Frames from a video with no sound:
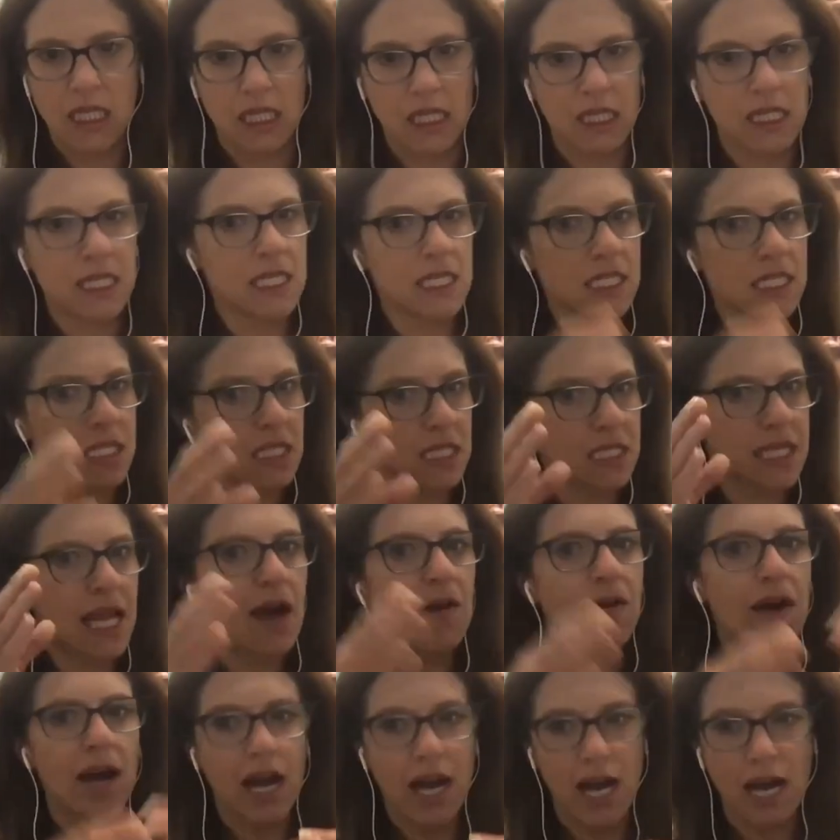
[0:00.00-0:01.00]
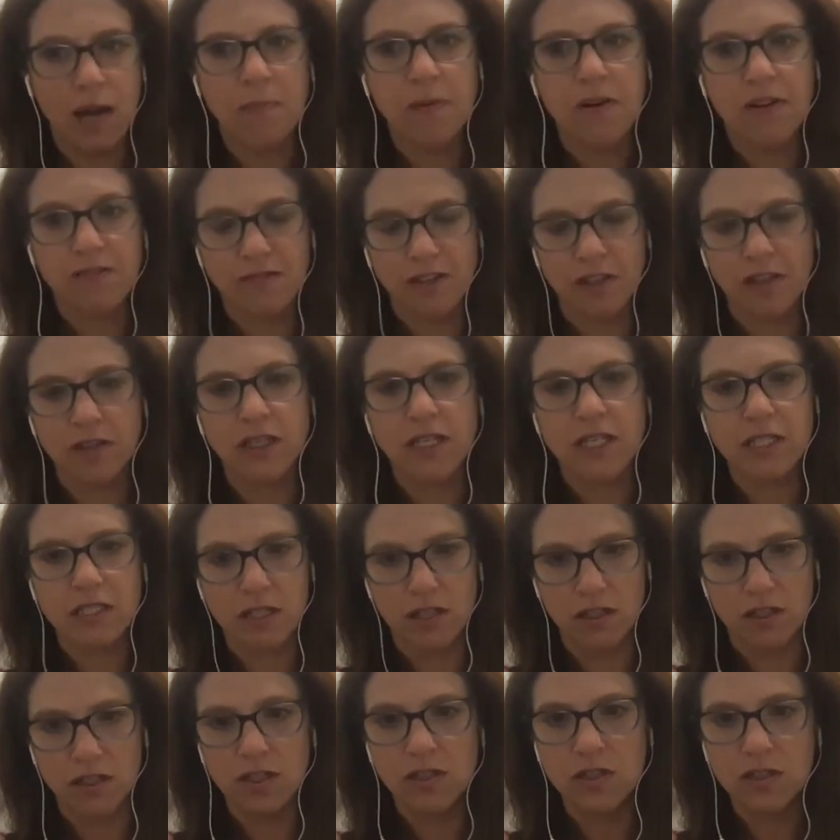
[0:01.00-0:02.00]
This is now a hyper focus
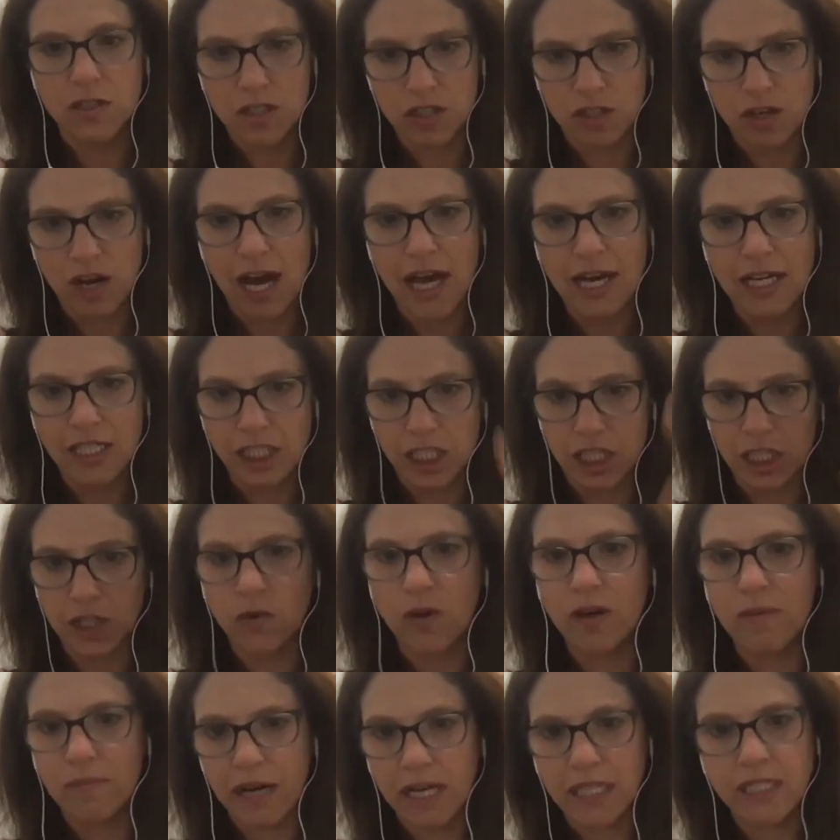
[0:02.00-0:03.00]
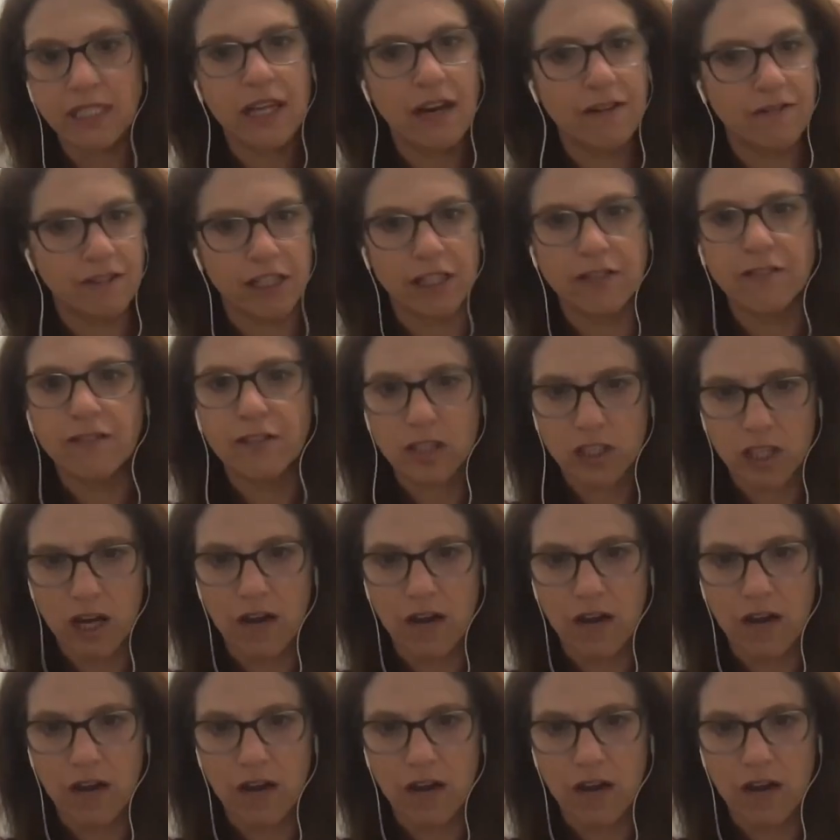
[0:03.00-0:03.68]
on new strategy, going back to that very first